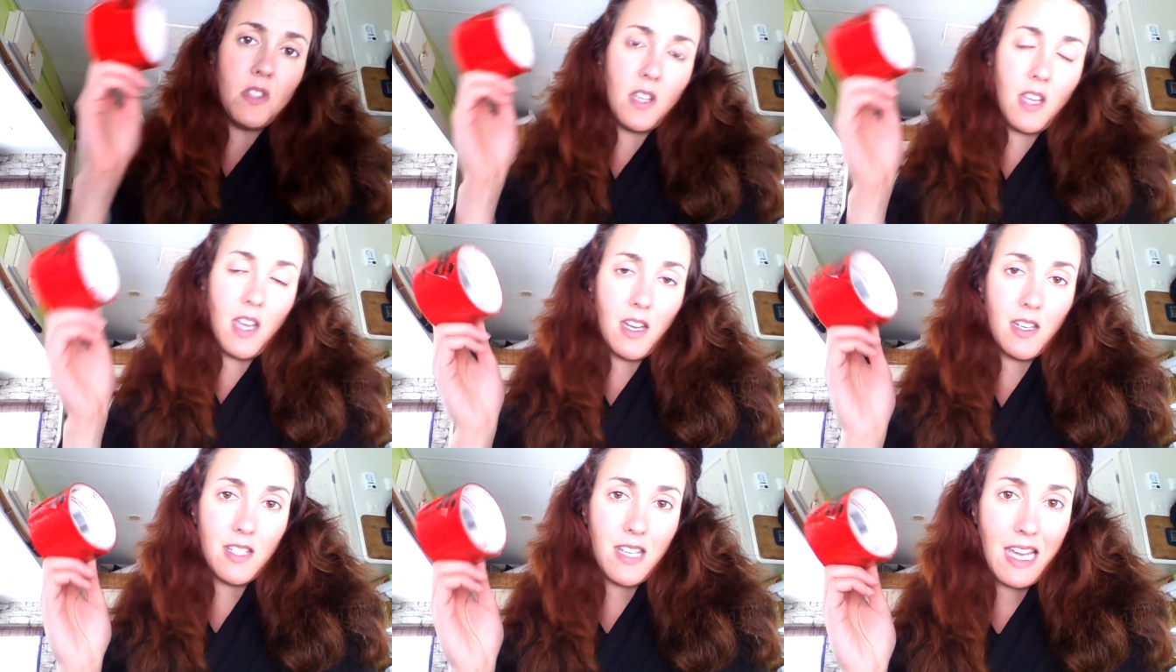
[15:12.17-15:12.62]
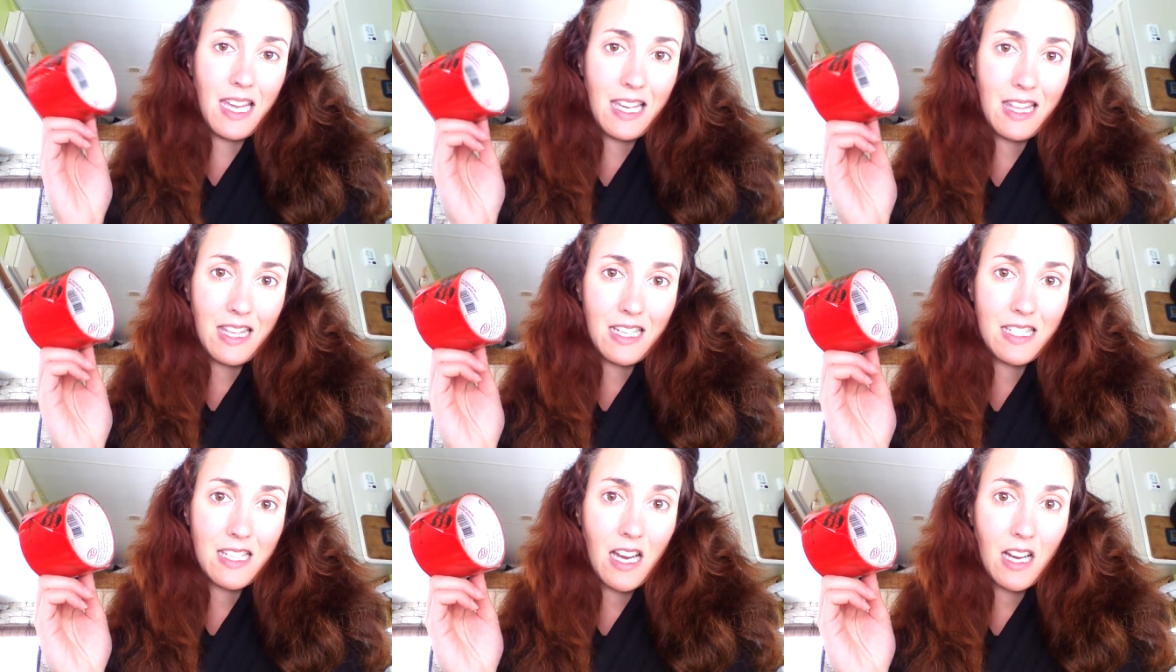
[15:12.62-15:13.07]
again taking
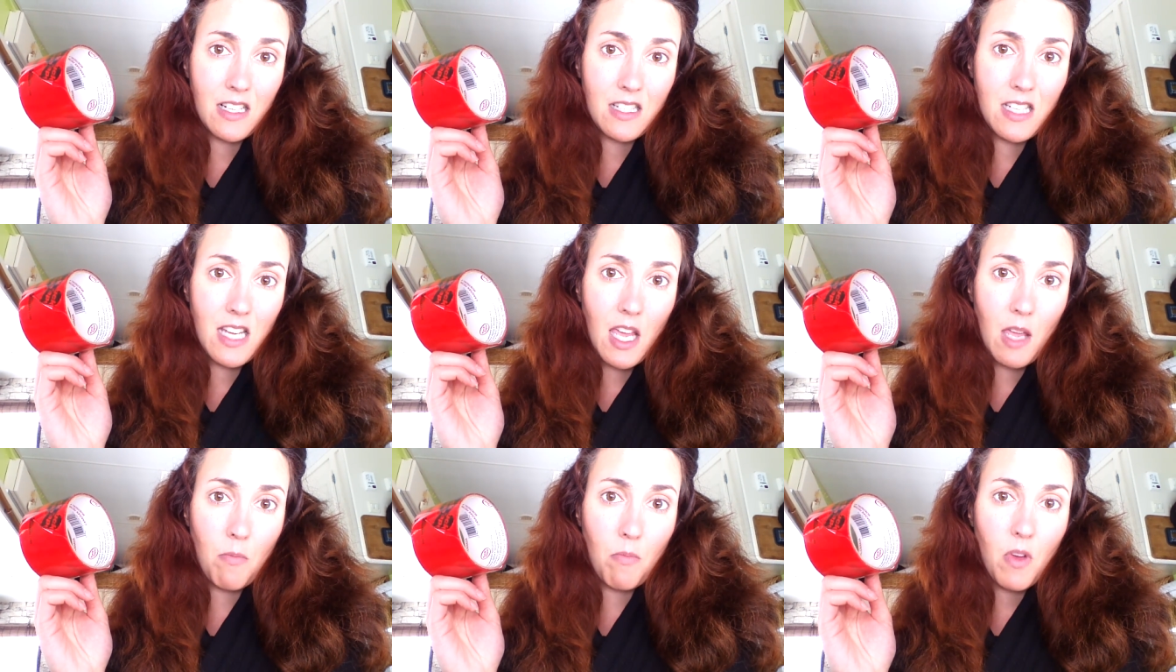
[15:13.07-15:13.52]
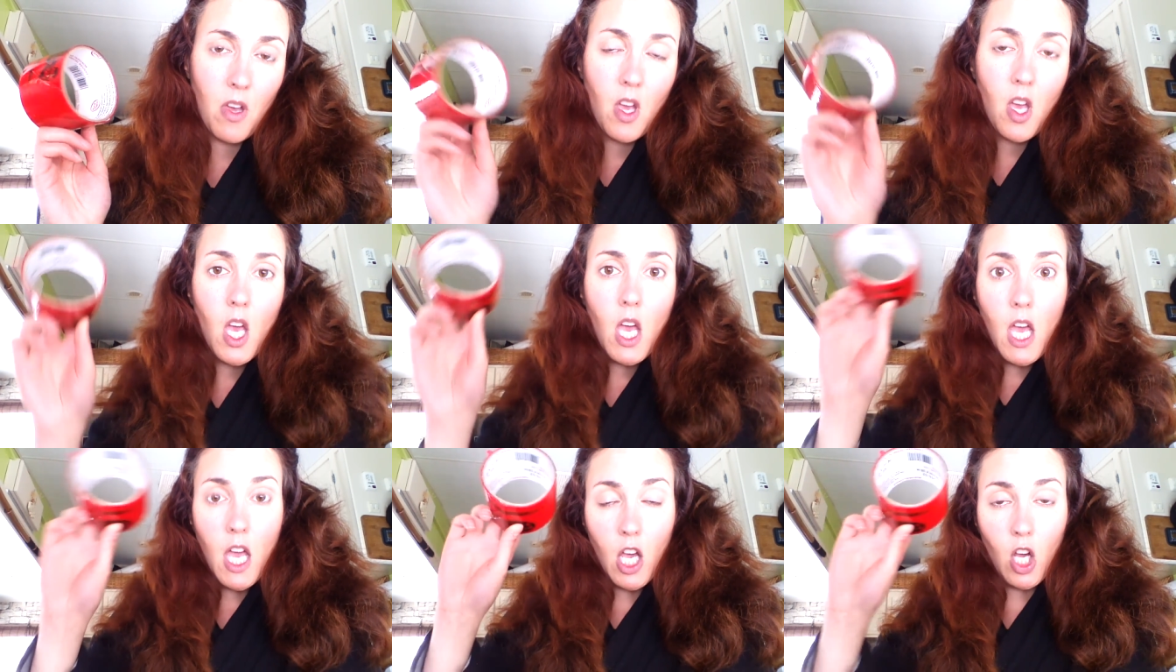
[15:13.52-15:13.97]
the tuck tape
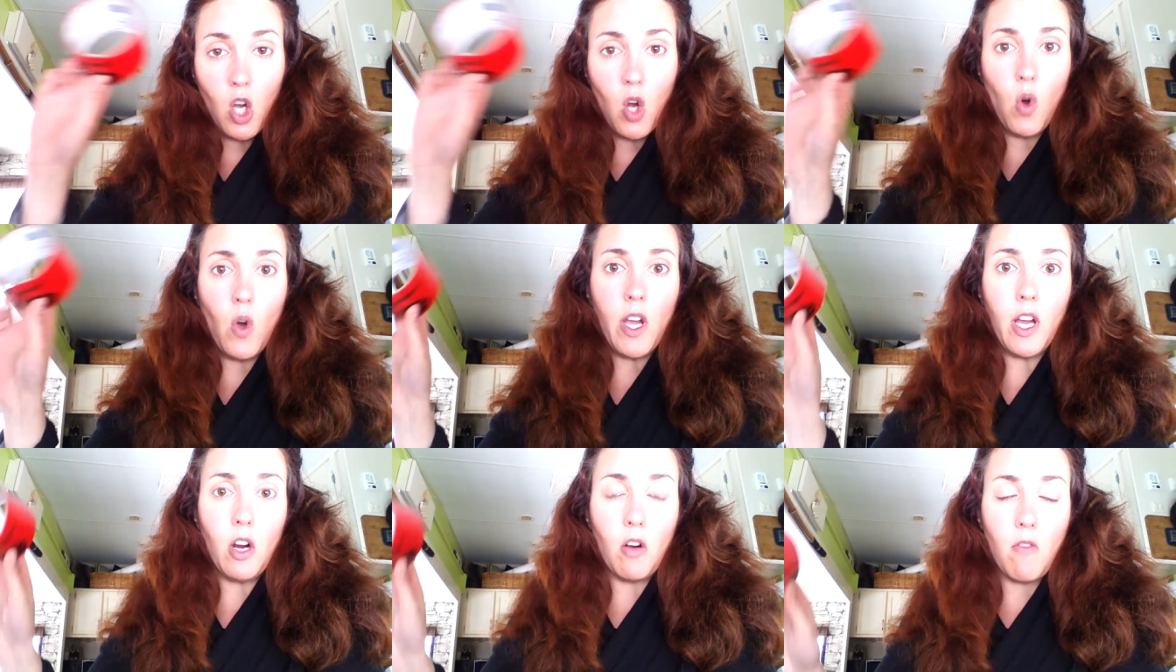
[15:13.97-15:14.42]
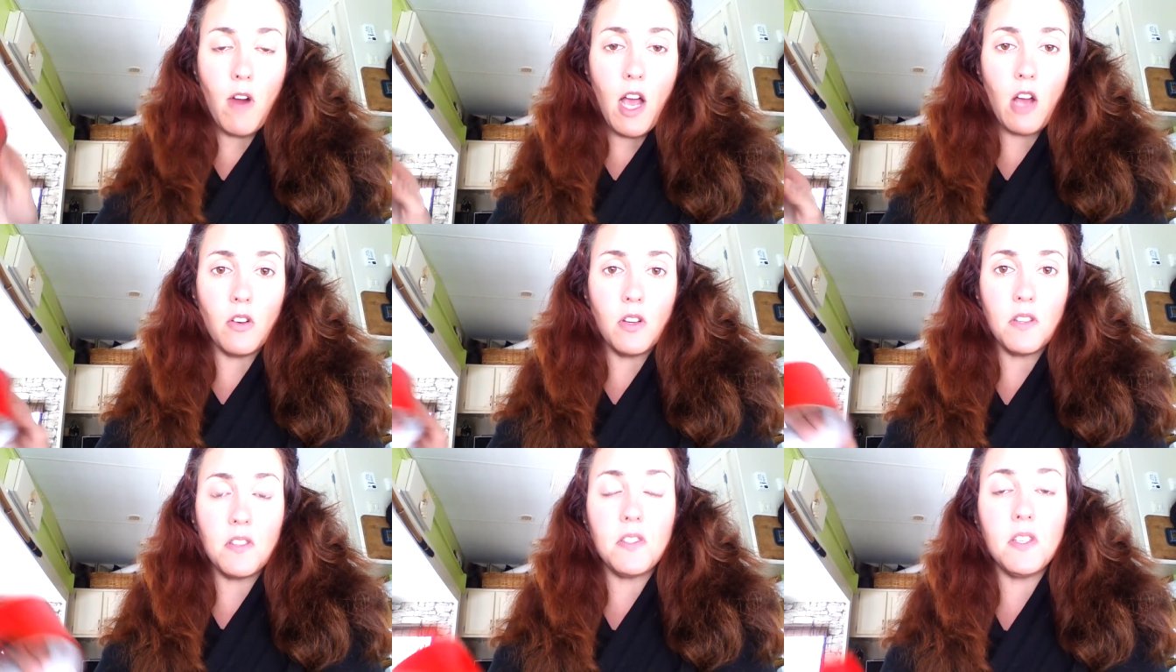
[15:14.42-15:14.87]
and going
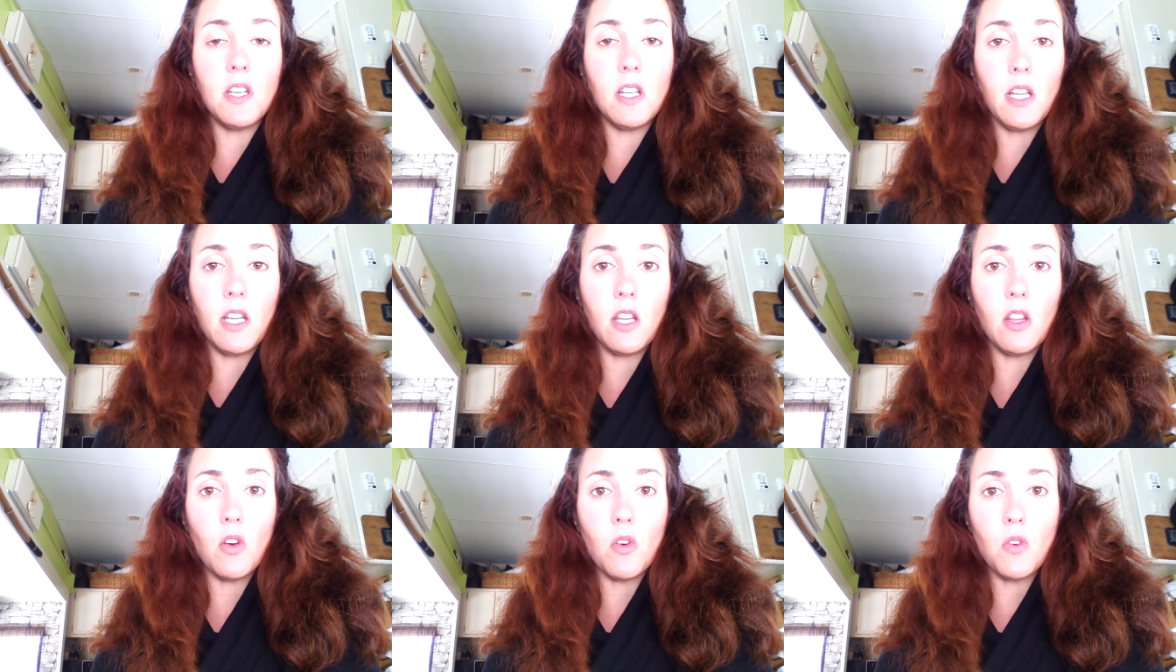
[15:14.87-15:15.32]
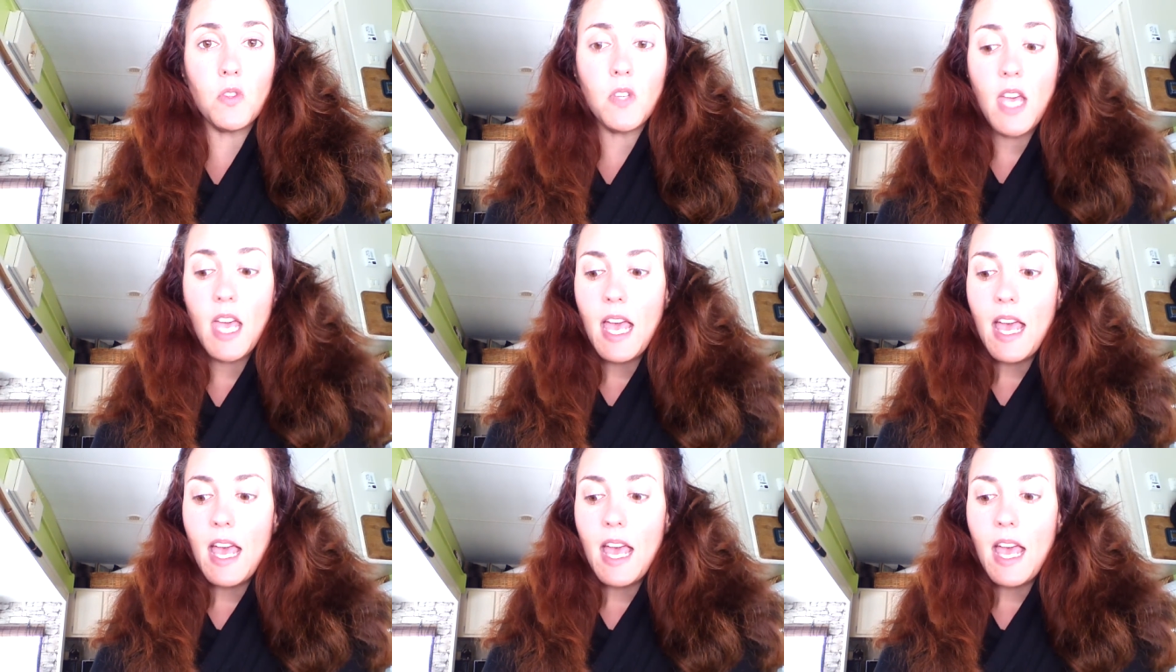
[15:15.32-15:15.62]
around and sealing those.